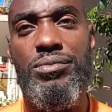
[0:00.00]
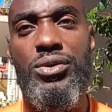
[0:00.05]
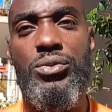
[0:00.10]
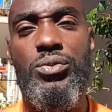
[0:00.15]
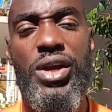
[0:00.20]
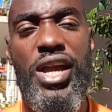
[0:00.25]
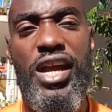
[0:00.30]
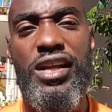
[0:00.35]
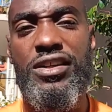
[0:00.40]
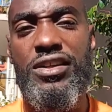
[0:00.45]
but
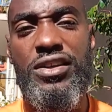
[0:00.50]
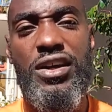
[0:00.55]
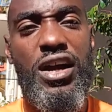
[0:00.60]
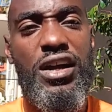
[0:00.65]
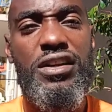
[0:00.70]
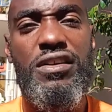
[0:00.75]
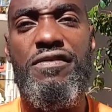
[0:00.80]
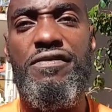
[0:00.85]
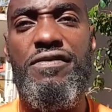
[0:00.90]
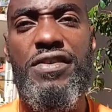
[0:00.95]
we had an
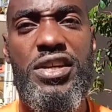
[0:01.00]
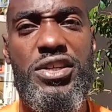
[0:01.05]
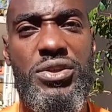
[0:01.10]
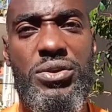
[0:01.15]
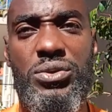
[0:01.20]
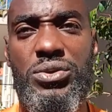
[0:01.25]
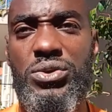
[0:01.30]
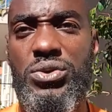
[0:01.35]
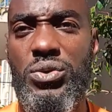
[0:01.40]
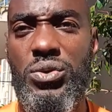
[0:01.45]

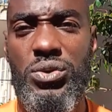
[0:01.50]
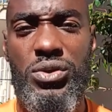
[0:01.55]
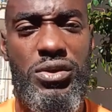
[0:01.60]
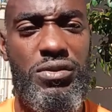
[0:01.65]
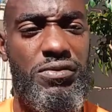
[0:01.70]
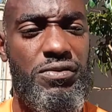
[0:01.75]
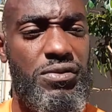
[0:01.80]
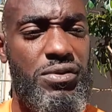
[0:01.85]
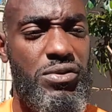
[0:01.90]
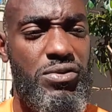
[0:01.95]
unofficial sort
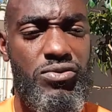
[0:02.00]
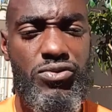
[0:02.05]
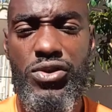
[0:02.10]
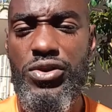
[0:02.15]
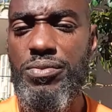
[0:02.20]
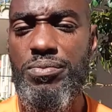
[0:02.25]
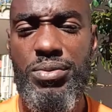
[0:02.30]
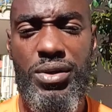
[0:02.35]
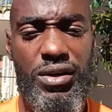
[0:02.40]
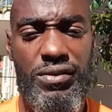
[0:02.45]
of
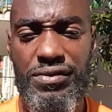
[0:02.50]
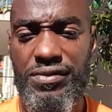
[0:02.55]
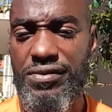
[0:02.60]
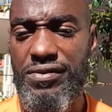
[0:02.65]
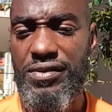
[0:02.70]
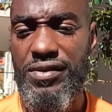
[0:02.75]
group of